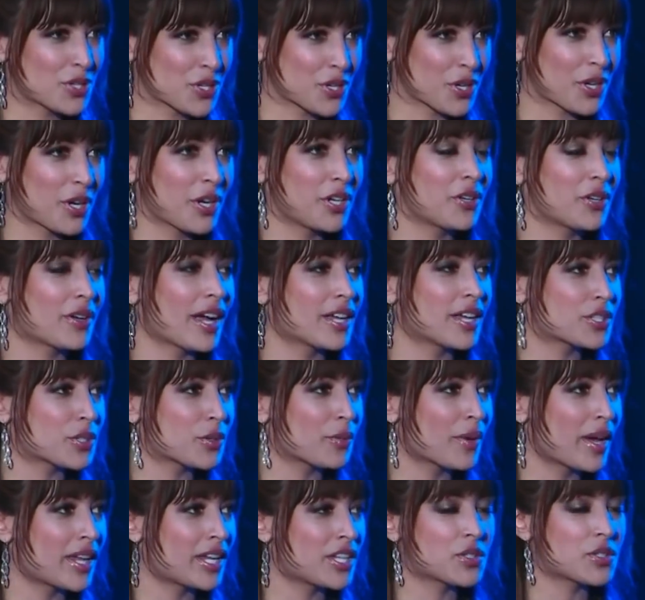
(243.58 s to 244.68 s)
and
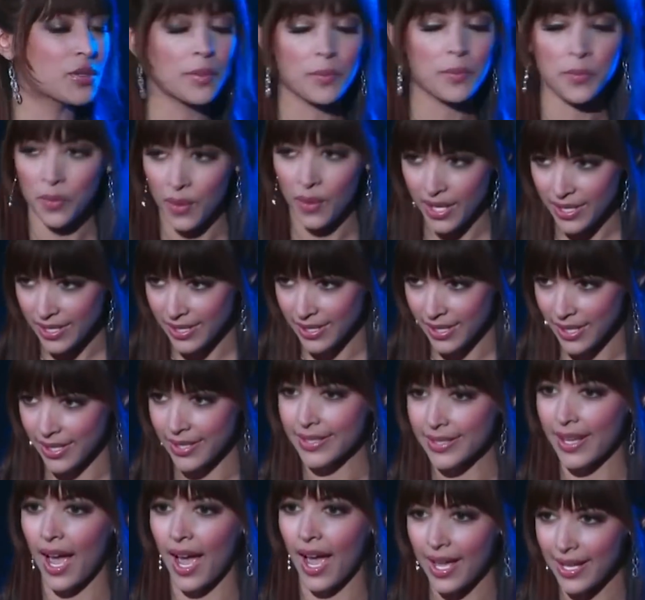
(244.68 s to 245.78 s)
WCG Ultimate
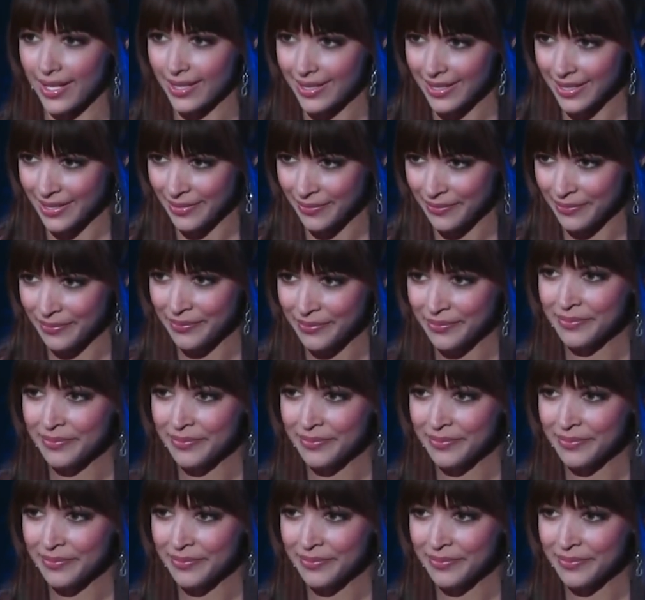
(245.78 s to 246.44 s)
Gamer on Sci Fi.